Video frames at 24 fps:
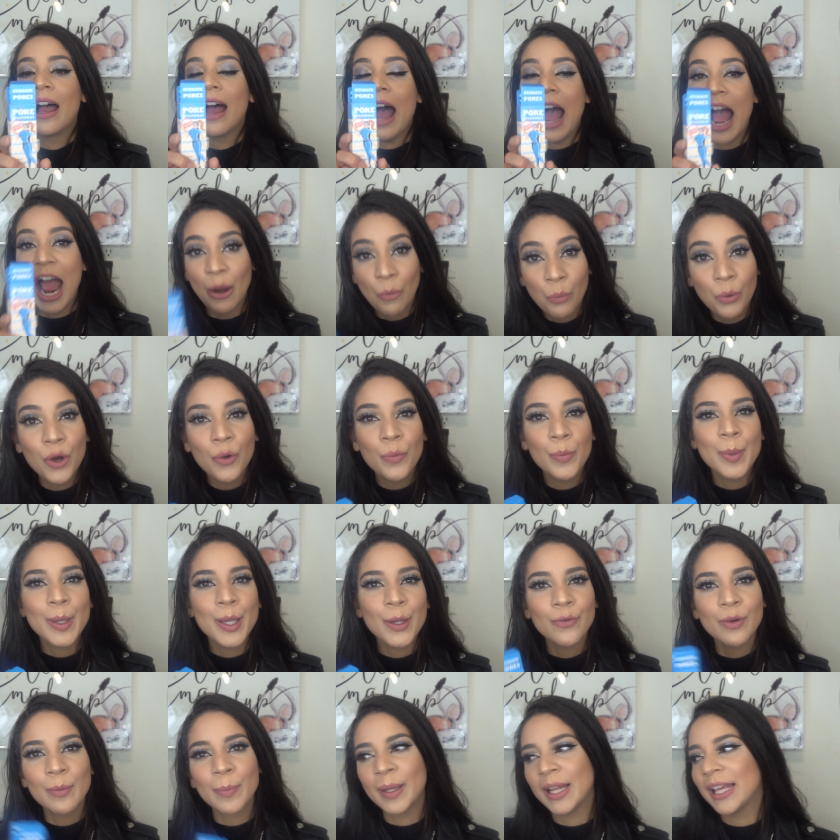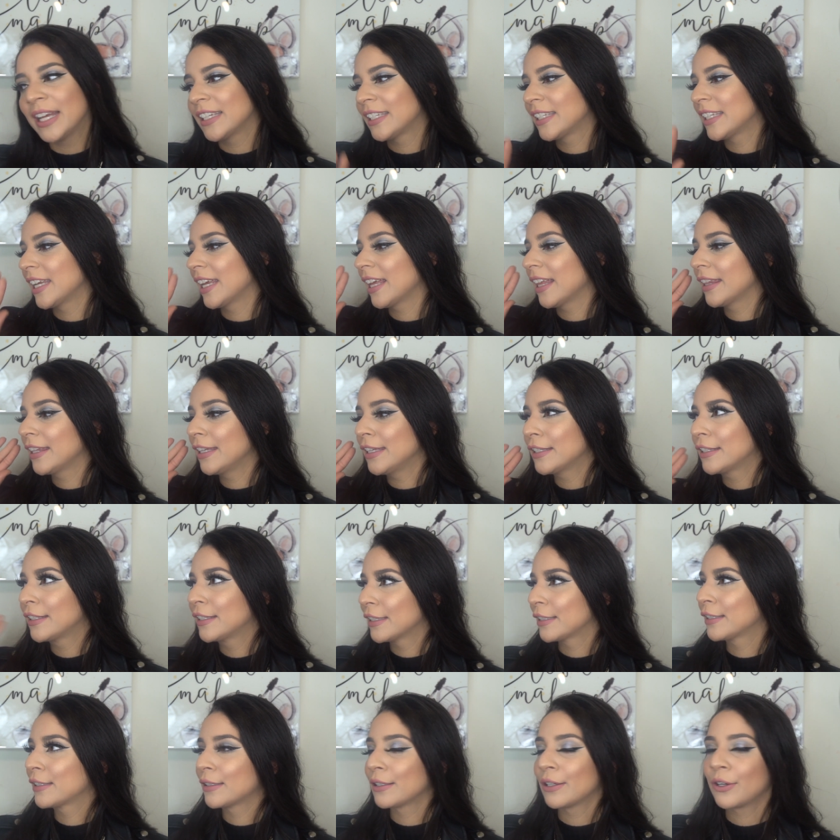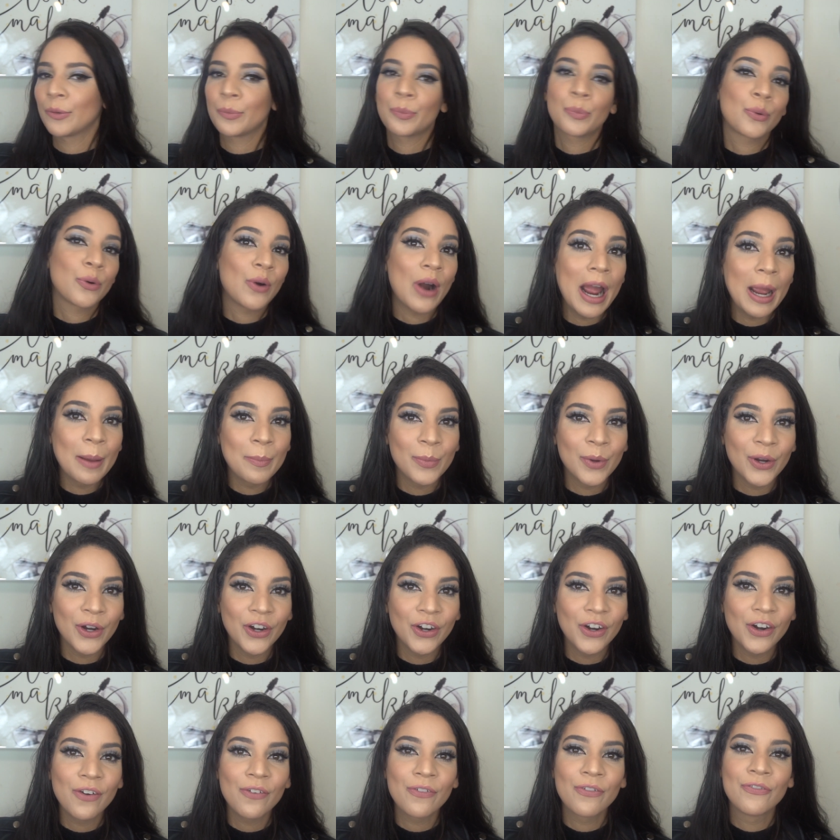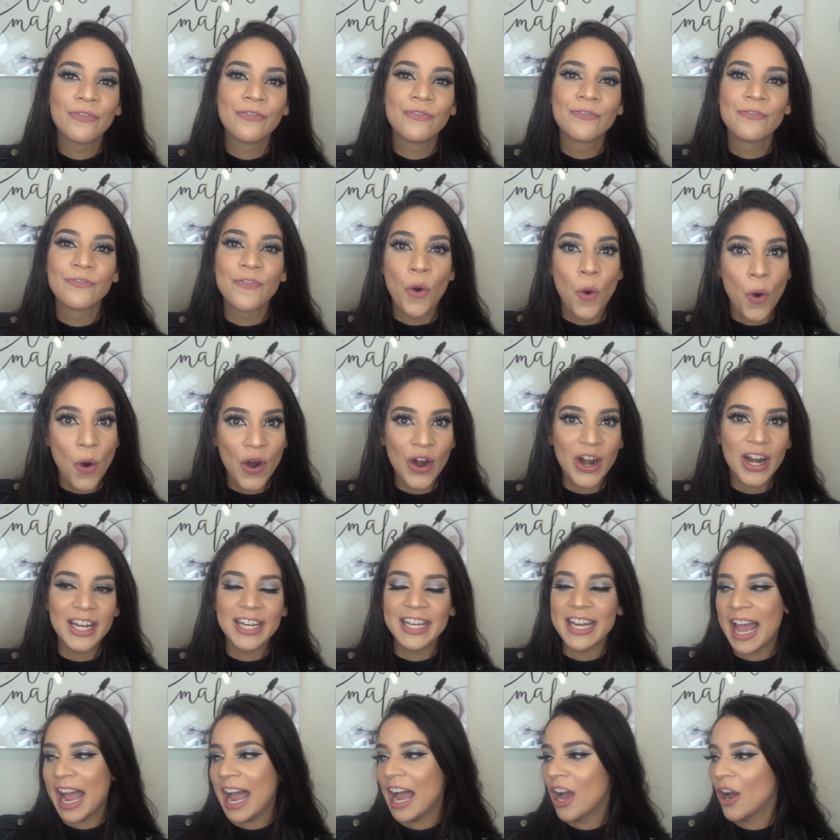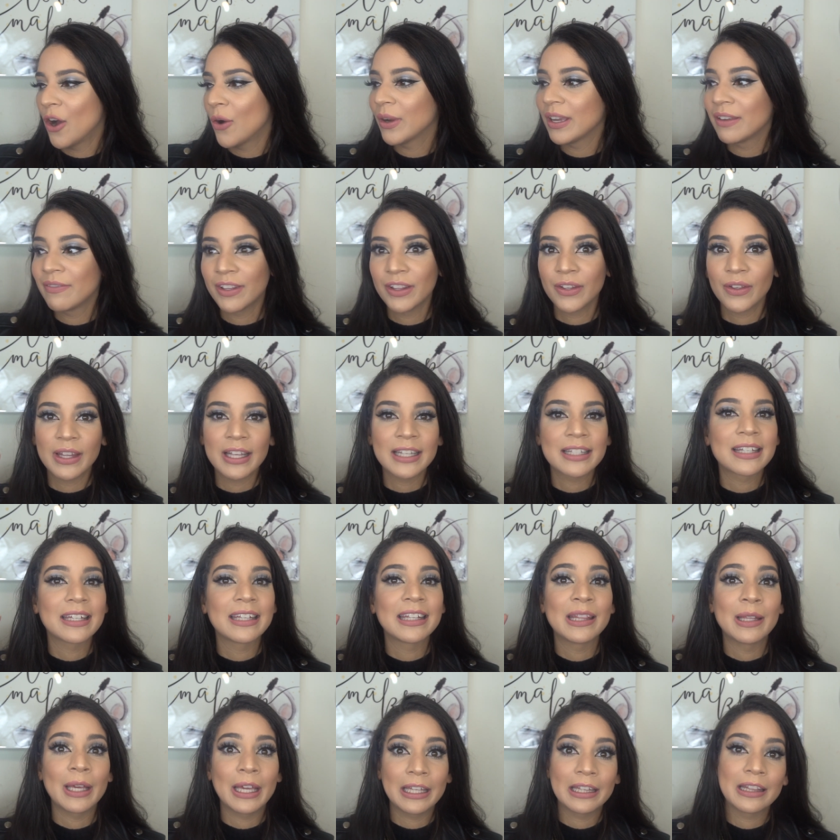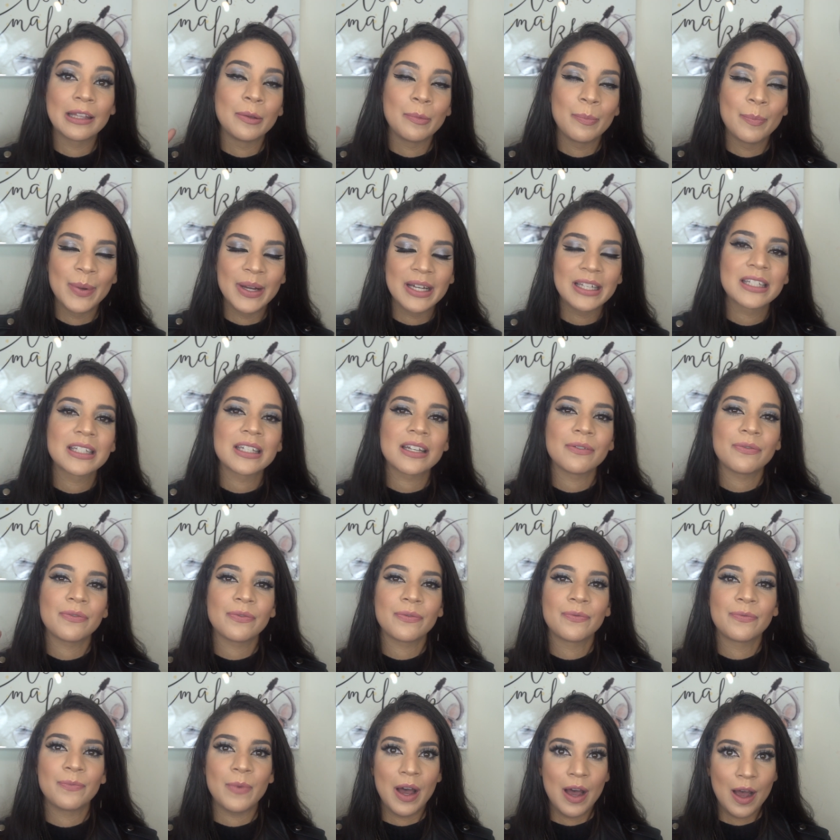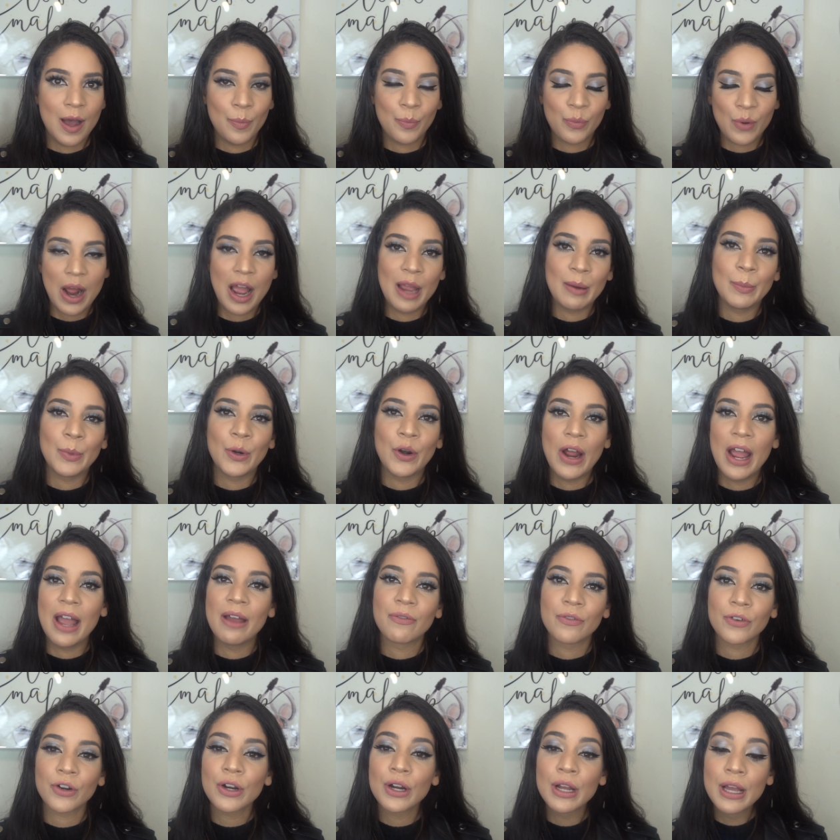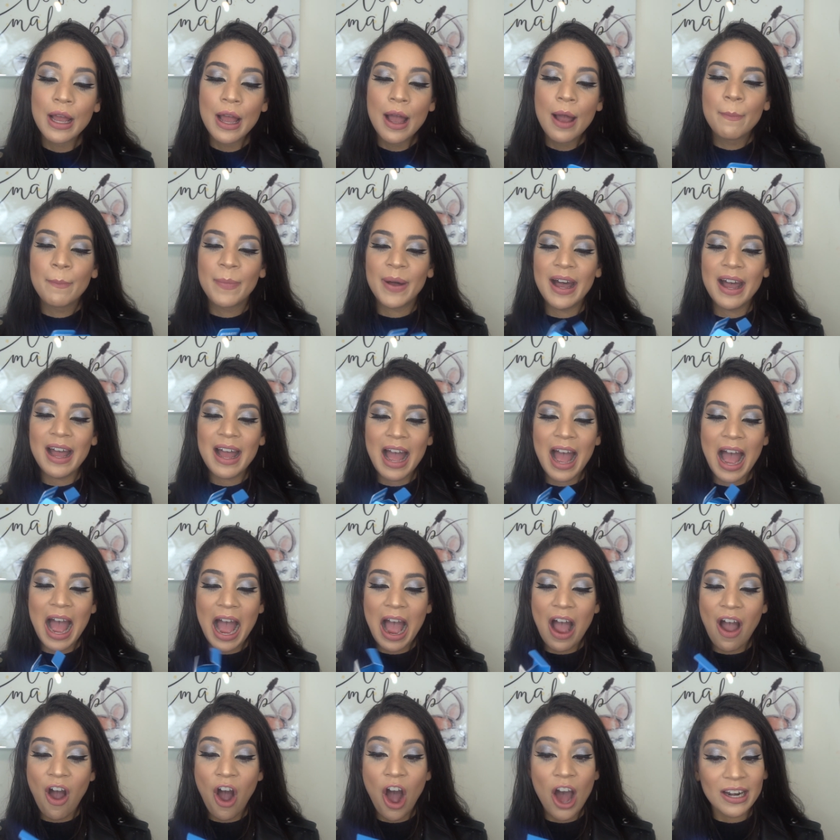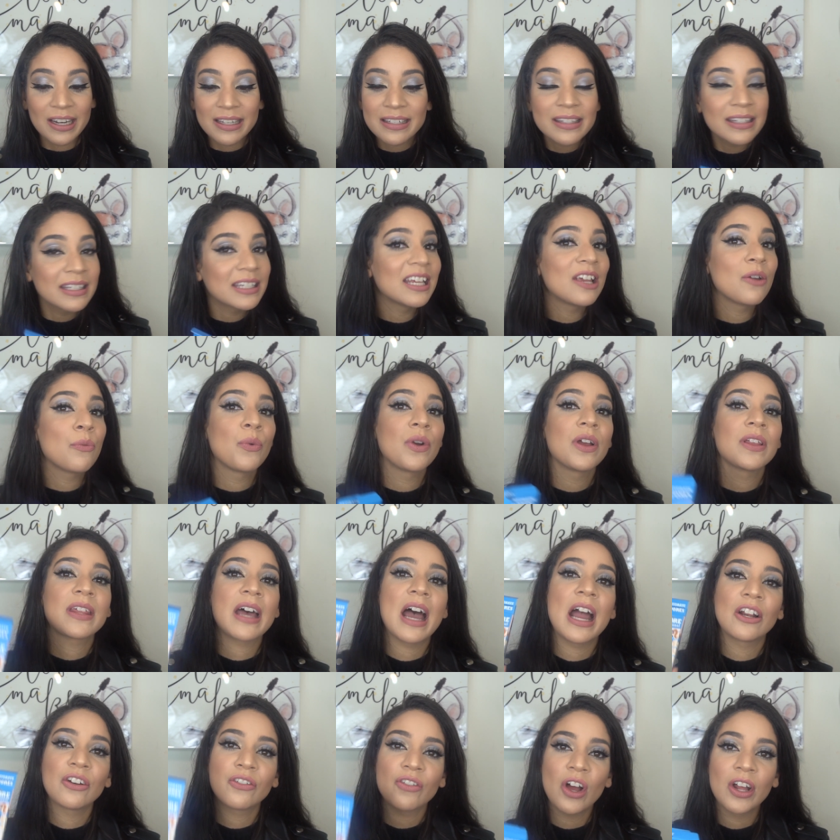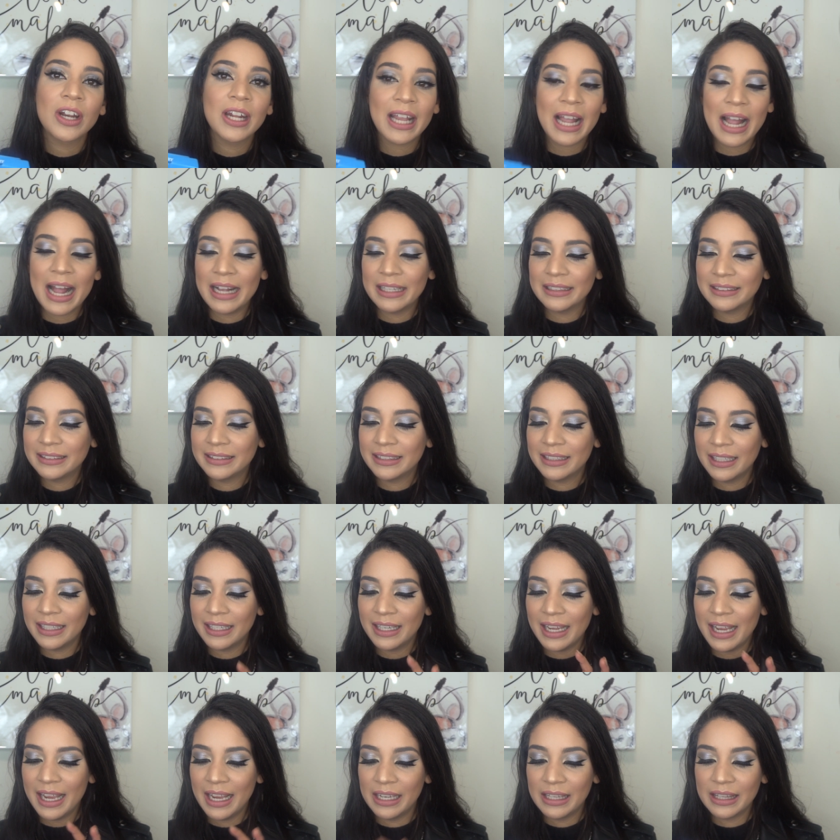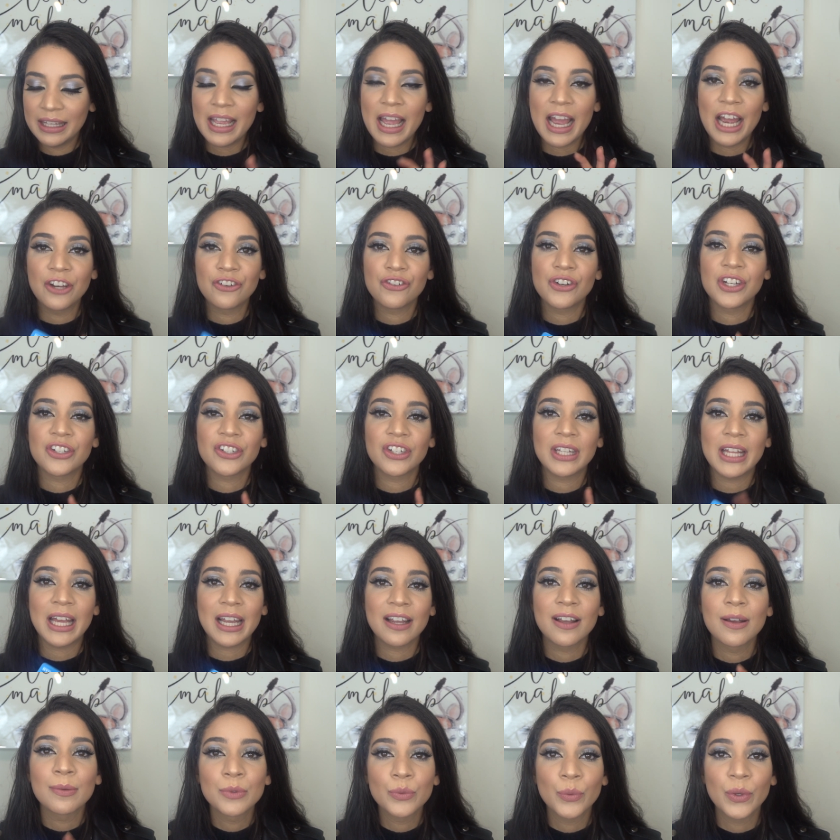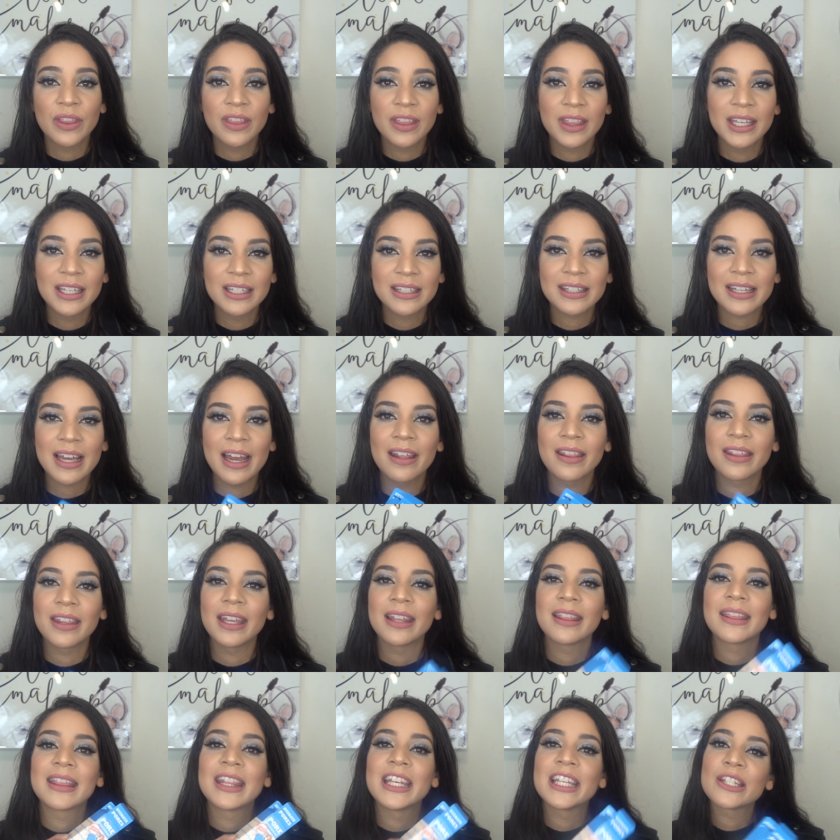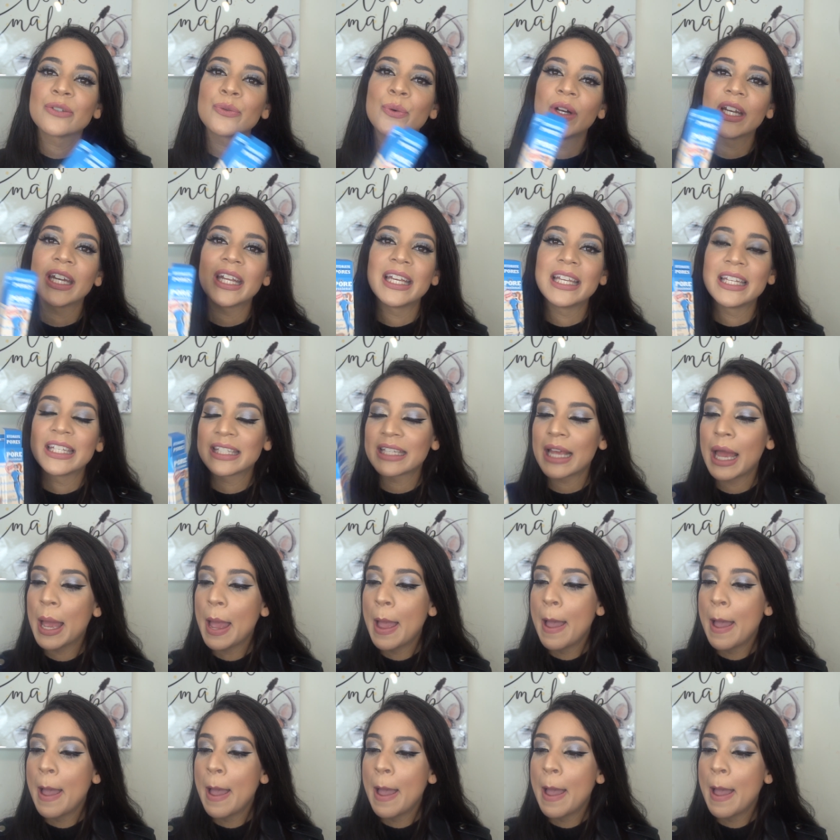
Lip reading: I will be replacing the sister primer for now, even though that's like the best primer ever. But honestly, with hyaluronic acid and the hydration that comes with this, I think this one is